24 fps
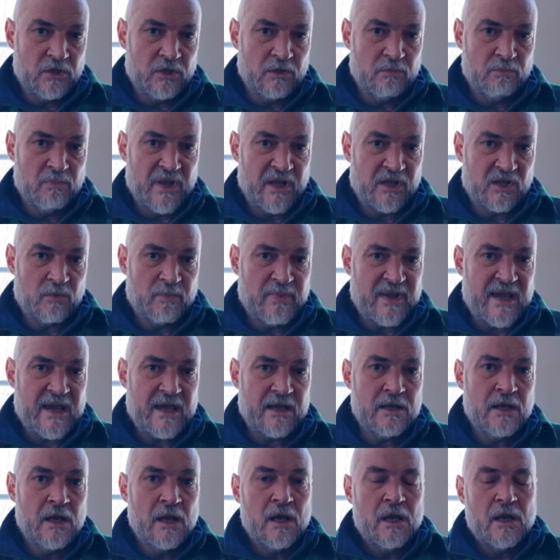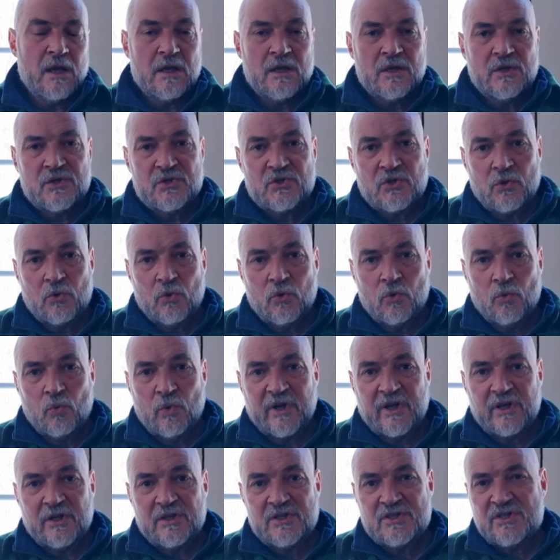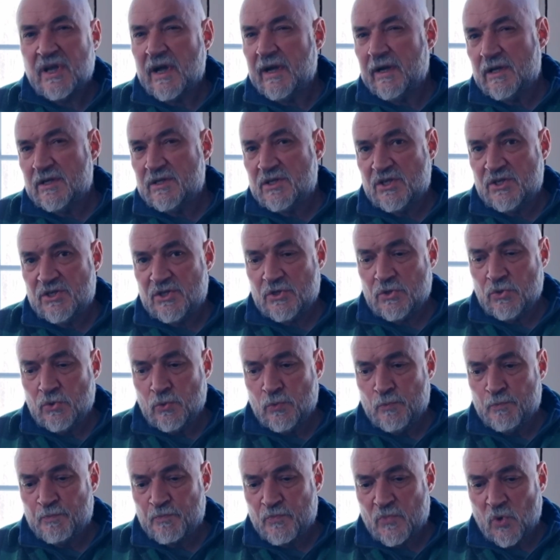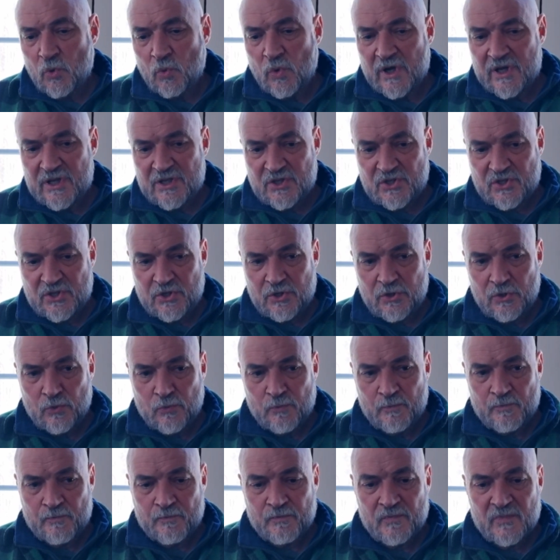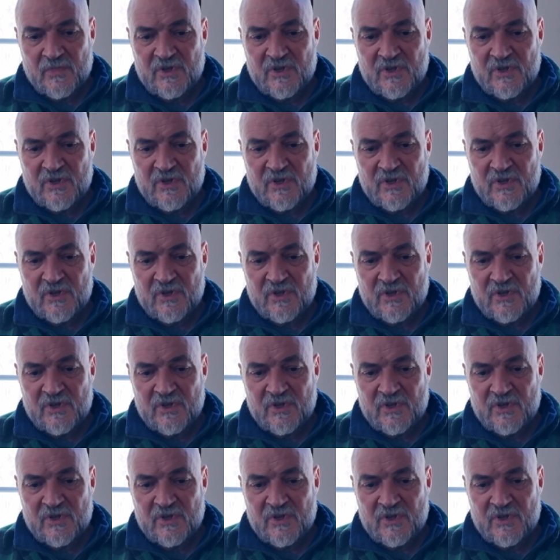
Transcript: to make the bed. So what I decided to do was to